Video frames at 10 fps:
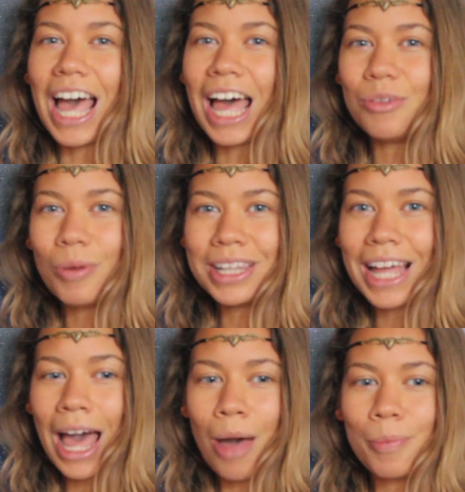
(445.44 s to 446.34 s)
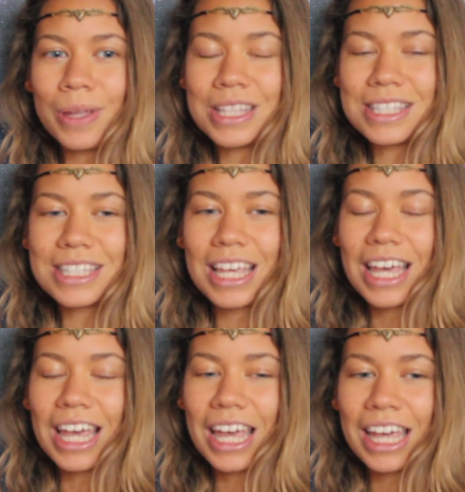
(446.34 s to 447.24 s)
And when that happens,
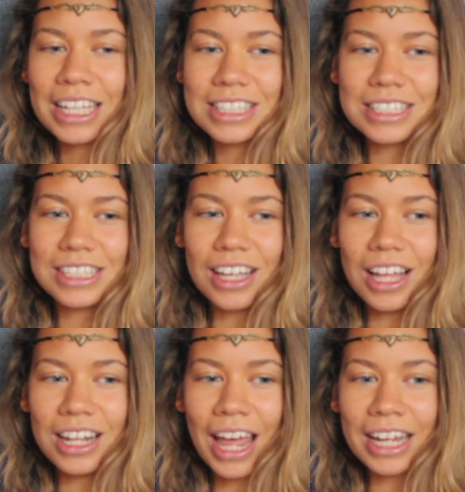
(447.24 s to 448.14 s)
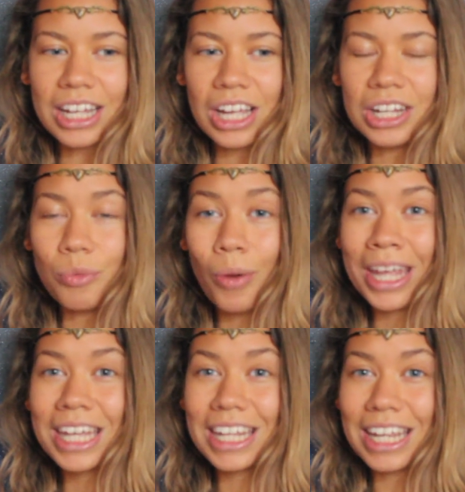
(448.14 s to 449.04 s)
it's like an
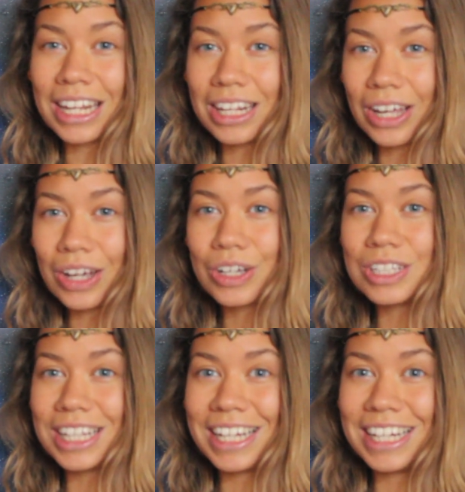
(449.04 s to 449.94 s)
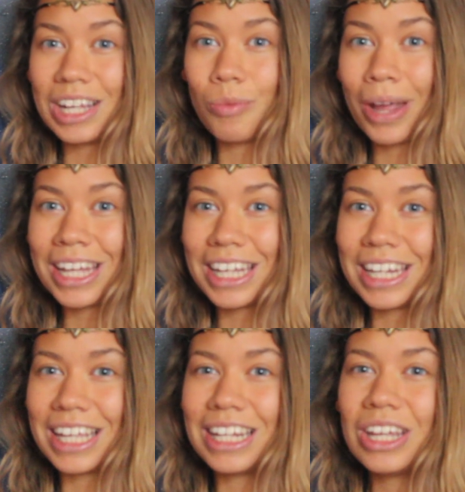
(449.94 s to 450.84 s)
awakening, a Kundalini
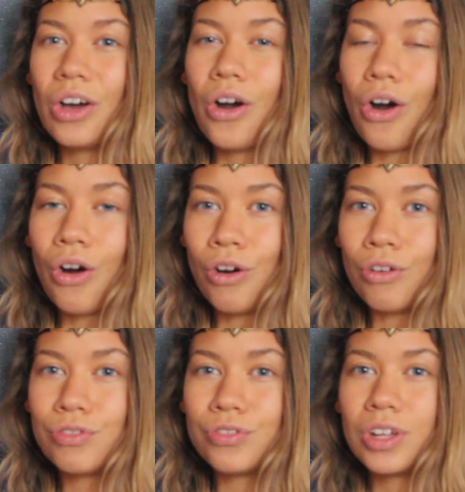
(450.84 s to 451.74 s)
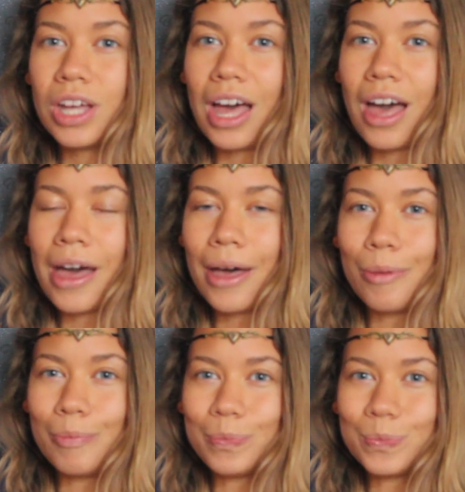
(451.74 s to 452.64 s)
awakening of
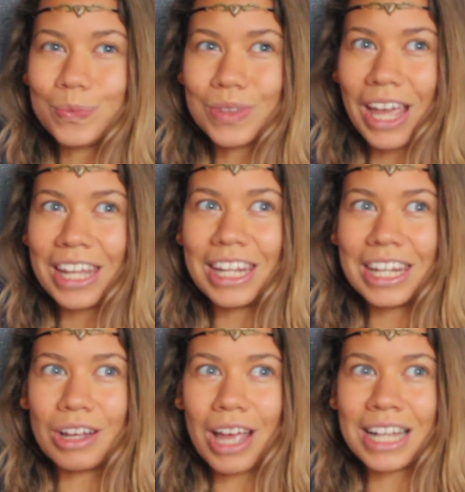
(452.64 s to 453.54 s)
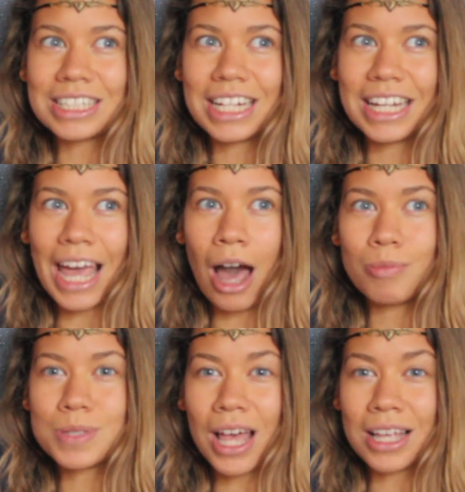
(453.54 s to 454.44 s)
and then it actually
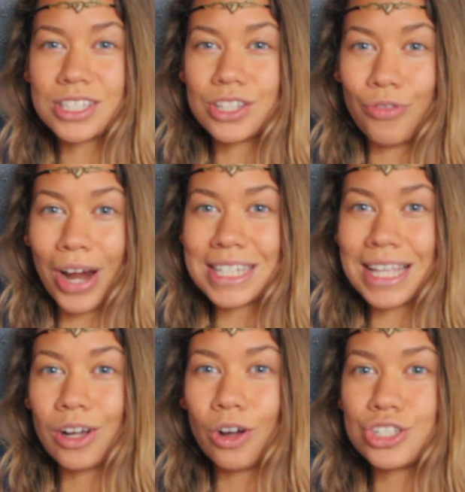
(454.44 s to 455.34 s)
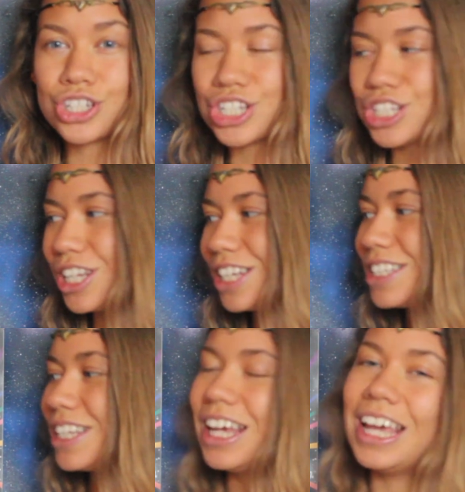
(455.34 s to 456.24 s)
helps us to raise our
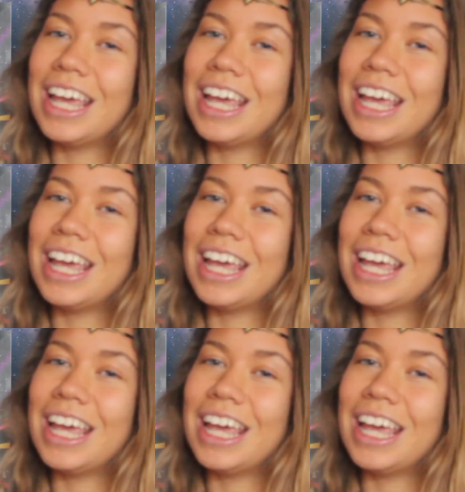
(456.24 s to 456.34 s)
consciousness